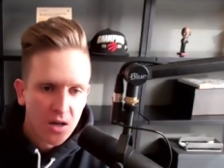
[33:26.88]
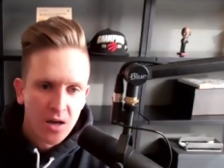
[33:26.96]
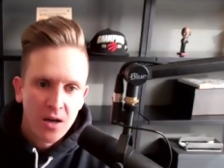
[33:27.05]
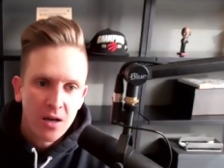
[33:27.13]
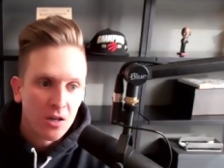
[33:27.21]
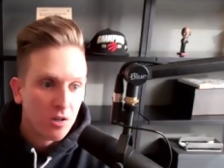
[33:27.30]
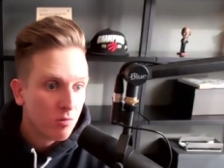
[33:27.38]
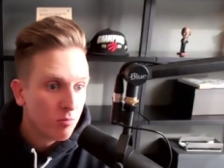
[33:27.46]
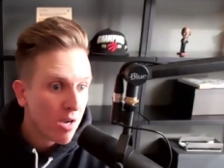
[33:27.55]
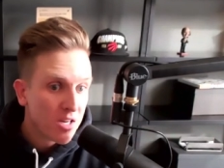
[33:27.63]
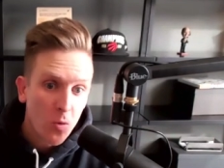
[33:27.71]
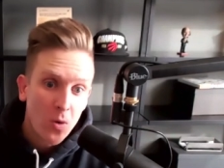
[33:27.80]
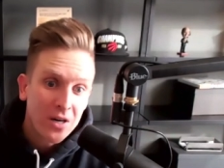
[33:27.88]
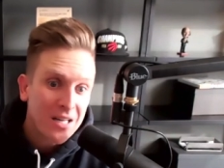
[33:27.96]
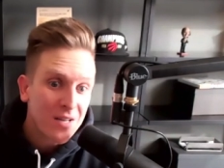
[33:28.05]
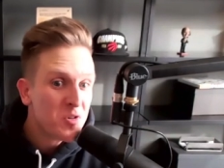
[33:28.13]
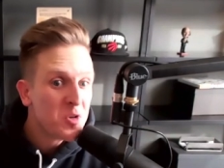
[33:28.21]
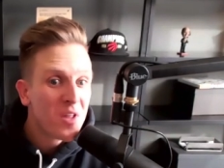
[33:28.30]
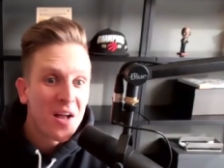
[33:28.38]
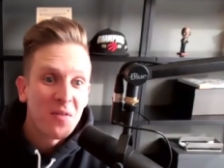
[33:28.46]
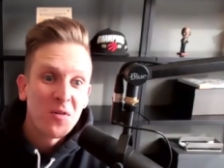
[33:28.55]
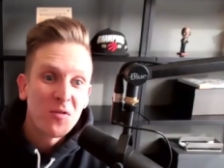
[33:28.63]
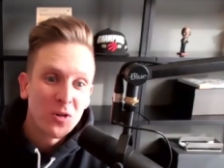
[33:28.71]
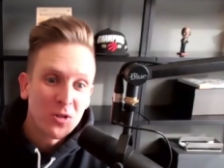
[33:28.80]
You might not want to even do that in
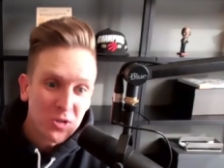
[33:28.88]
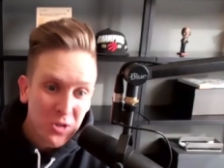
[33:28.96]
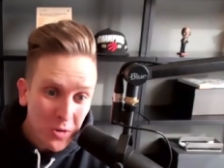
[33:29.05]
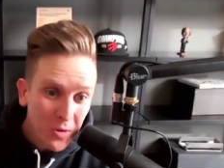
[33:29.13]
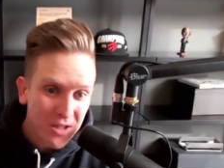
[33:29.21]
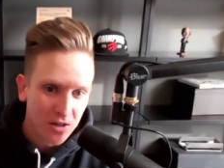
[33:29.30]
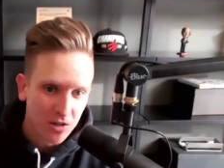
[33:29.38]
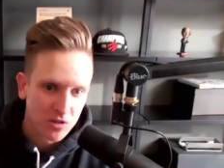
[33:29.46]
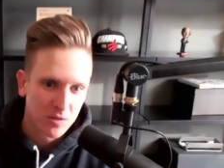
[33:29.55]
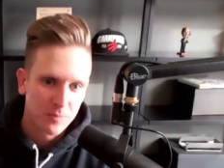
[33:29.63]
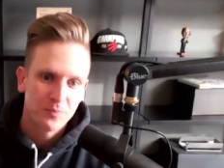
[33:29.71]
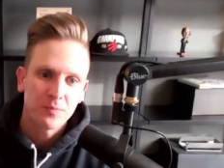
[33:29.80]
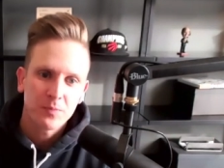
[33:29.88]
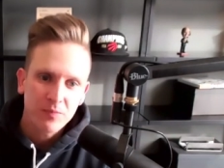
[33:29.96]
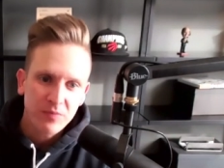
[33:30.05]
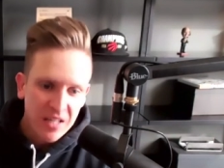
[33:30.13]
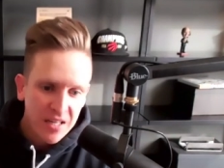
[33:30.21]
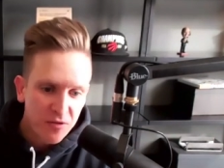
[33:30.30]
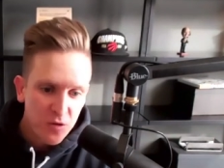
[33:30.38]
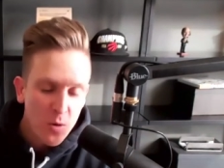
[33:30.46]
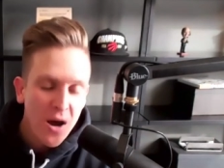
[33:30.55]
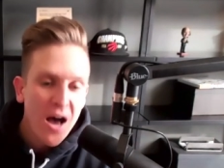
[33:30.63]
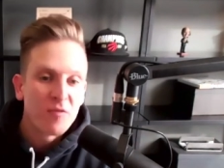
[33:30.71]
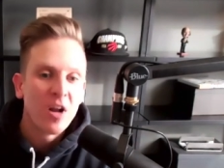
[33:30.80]
the first 2 years if you
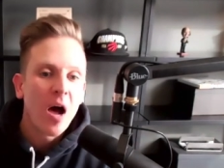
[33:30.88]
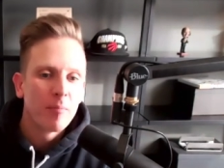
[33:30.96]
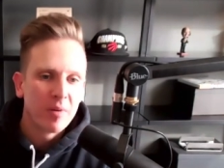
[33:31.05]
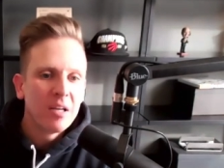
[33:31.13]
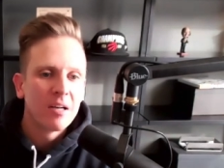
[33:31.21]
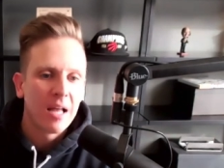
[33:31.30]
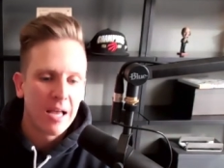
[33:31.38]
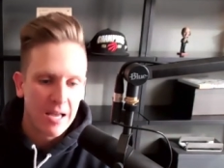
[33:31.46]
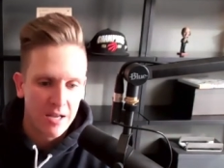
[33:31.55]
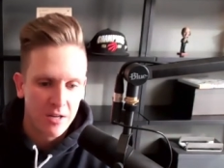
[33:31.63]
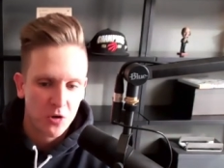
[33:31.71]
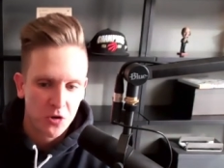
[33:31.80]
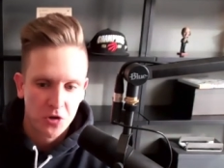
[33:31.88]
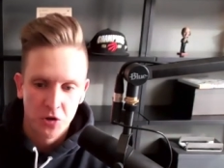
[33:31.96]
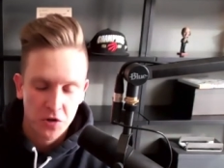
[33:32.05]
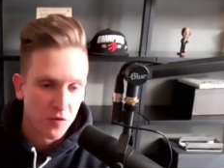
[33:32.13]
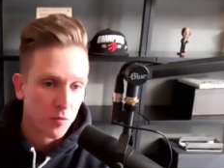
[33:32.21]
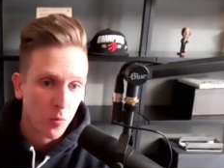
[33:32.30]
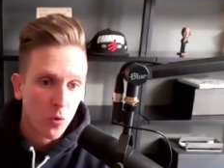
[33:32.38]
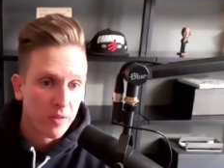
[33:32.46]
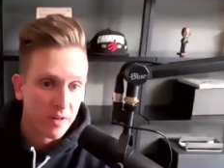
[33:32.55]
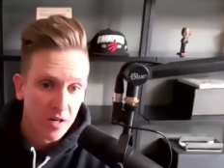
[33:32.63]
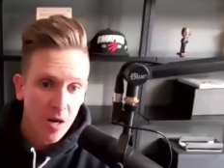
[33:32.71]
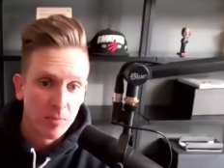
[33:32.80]
have not been at your church for more
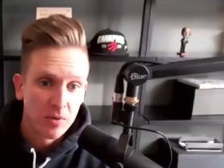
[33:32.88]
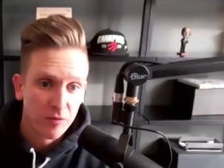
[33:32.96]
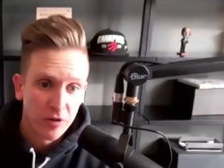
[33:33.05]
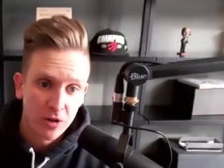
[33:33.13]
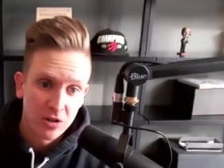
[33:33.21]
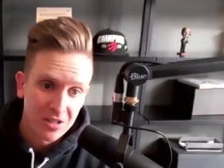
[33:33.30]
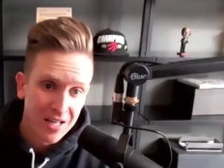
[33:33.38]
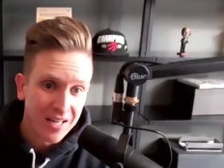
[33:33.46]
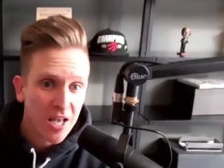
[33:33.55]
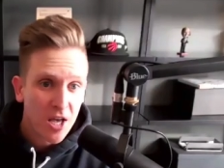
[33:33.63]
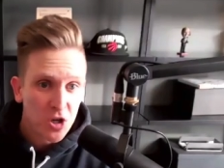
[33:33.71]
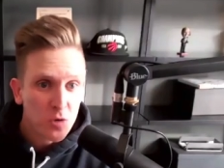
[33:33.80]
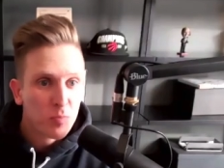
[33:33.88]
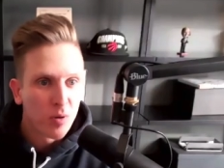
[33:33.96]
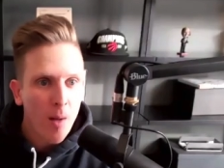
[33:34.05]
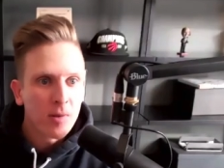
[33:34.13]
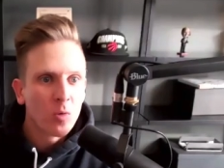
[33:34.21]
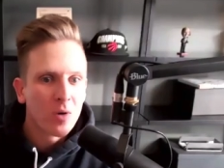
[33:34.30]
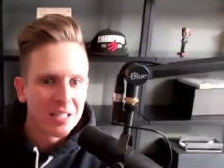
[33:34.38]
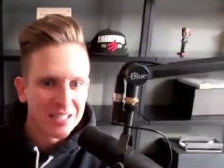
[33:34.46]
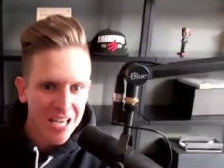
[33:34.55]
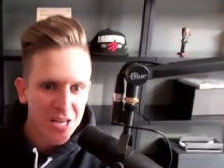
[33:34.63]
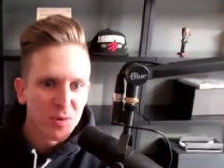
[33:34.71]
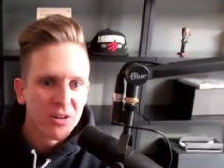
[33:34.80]
than a couple of years like you probably want to
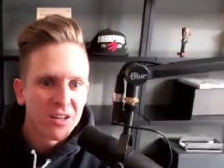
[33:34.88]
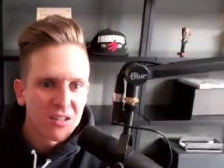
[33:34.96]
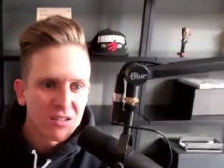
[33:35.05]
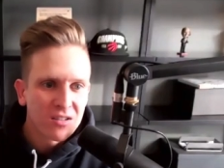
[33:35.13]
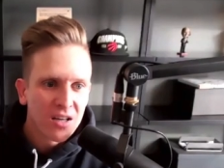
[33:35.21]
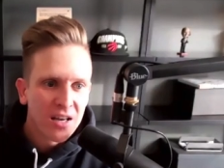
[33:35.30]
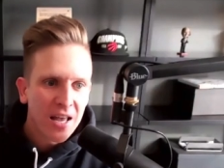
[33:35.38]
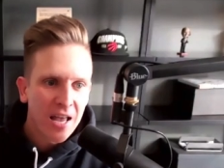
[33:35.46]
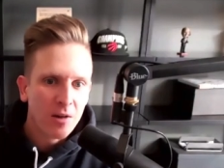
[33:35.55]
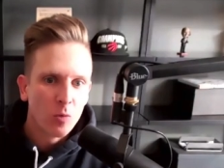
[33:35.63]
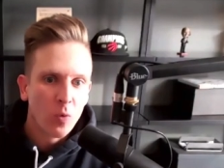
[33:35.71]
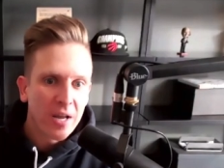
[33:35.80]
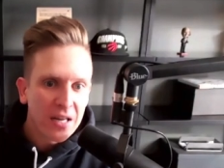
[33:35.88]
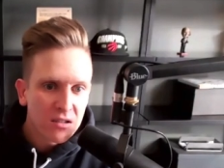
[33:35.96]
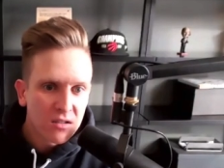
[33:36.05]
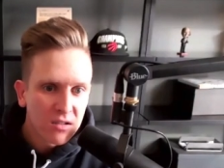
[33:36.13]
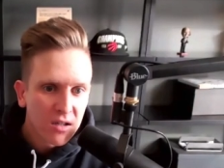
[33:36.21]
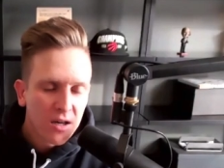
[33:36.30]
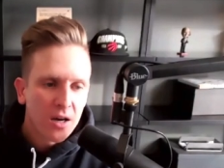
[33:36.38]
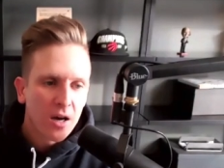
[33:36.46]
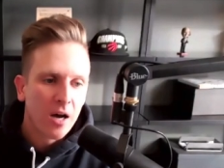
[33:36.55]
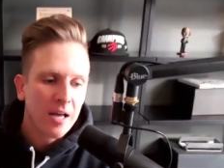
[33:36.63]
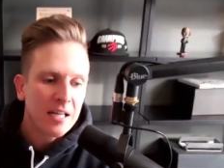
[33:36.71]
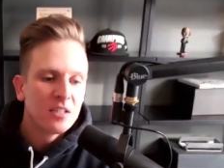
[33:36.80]
table this and wait mm-hmm.
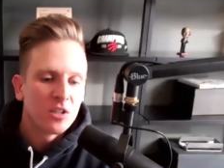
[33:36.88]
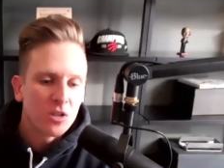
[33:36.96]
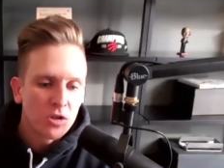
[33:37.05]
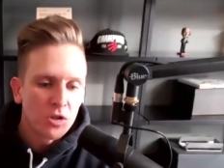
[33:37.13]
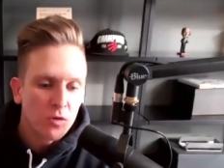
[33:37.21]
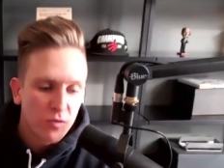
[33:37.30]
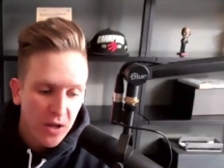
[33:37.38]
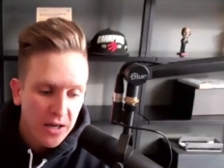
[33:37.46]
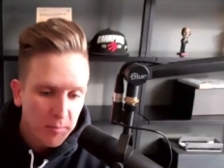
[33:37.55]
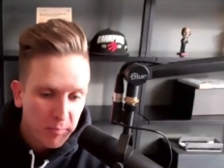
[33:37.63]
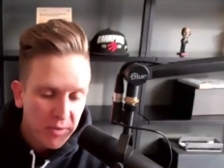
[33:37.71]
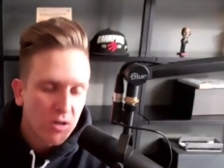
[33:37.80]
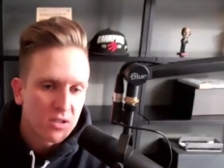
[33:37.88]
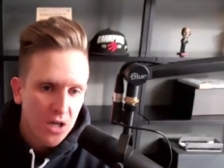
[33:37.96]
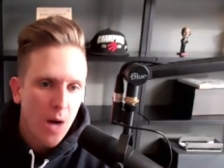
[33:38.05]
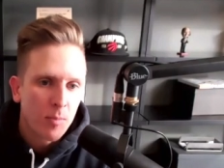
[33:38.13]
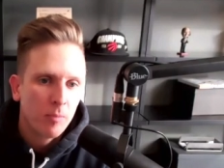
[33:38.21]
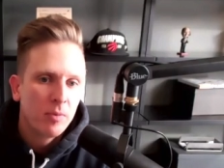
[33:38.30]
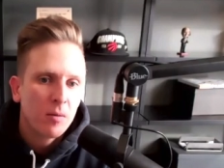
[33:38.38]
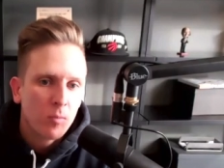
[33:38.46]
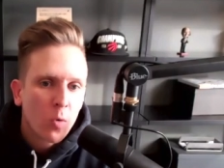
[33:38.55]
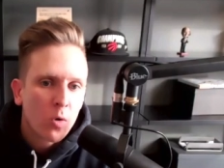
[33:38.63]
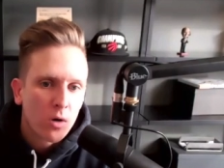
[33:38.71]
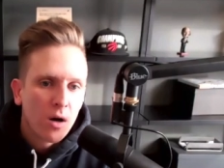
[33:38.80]
uh, until you've like built up a bit
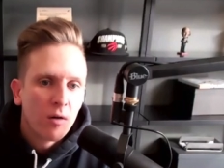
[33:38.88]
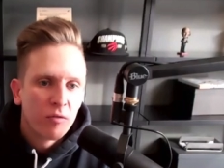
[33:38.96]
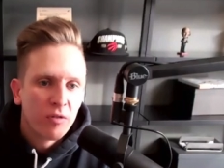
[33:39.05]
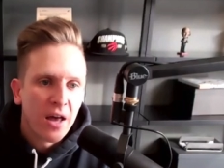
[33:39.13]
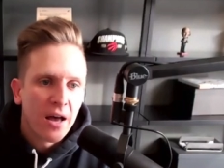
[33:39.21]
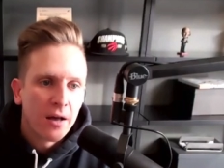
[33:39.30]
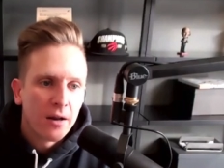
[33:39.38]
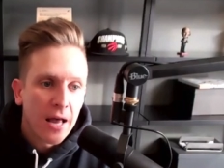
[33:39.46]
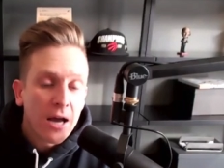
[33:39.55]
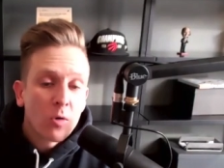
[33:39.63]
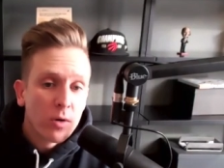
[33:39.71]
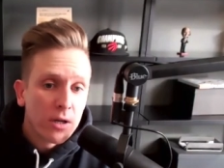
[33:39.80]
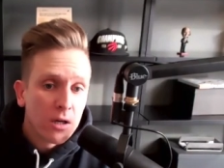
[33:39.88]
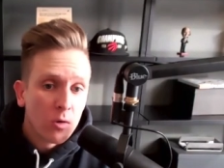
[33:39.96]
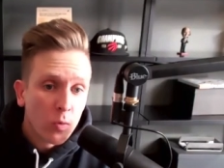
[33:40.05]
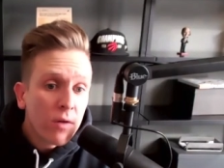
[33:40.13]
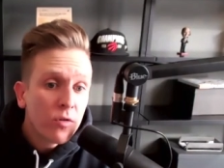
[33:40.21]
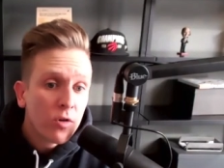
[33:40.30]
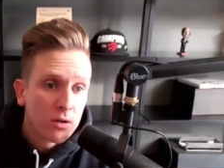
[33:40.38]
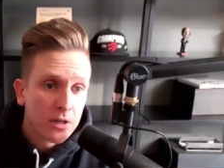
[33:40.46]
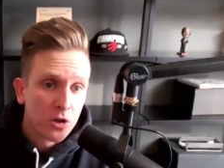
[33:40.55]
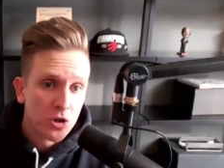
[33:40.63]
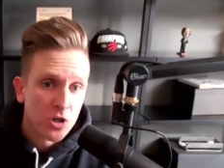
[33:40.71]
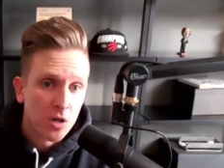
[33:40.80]
more of that equity with your
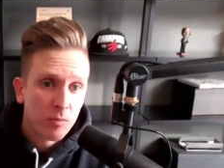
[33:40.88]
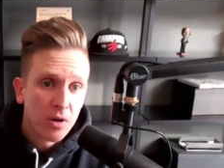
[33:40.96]
leadership